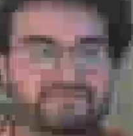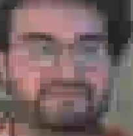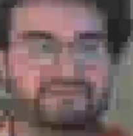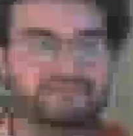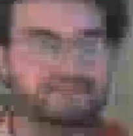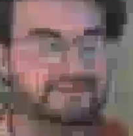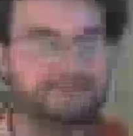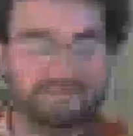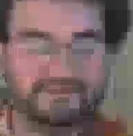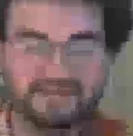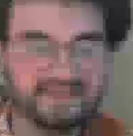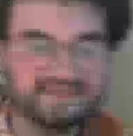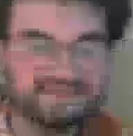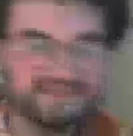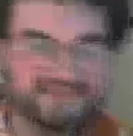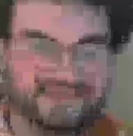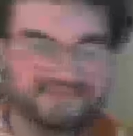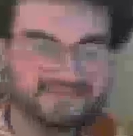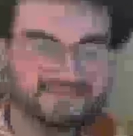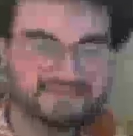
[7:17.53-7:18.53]
the United
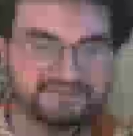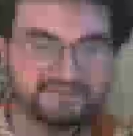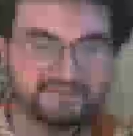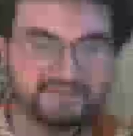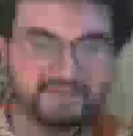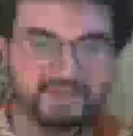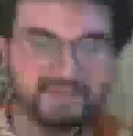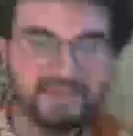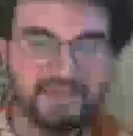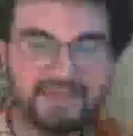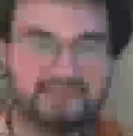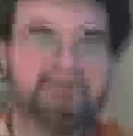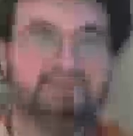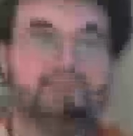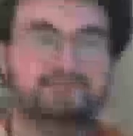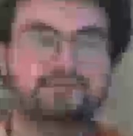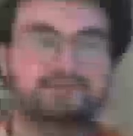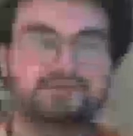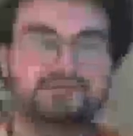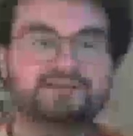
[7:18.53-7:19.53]
States. And the
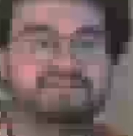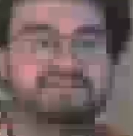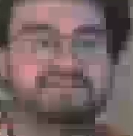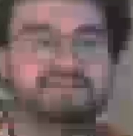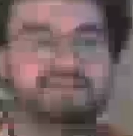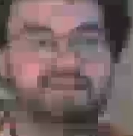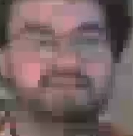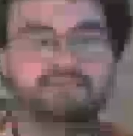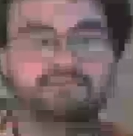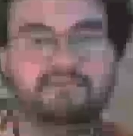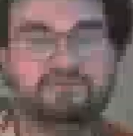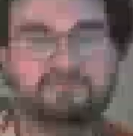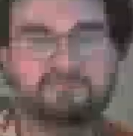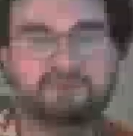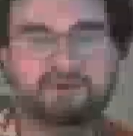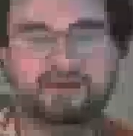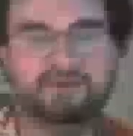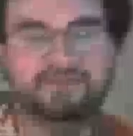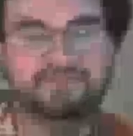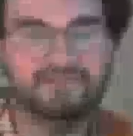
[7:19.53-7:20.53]
Puritans kind of
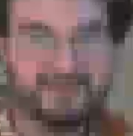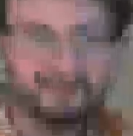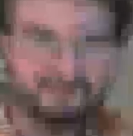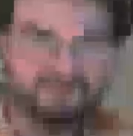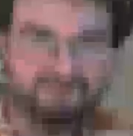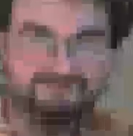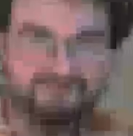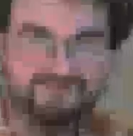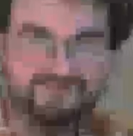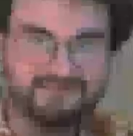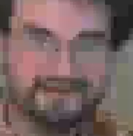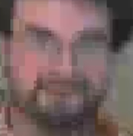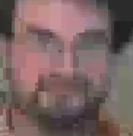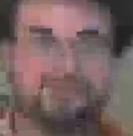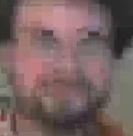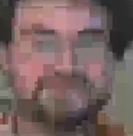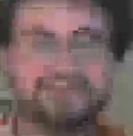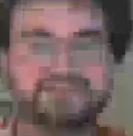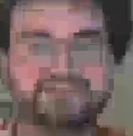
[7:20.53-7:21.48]
embody that contradiction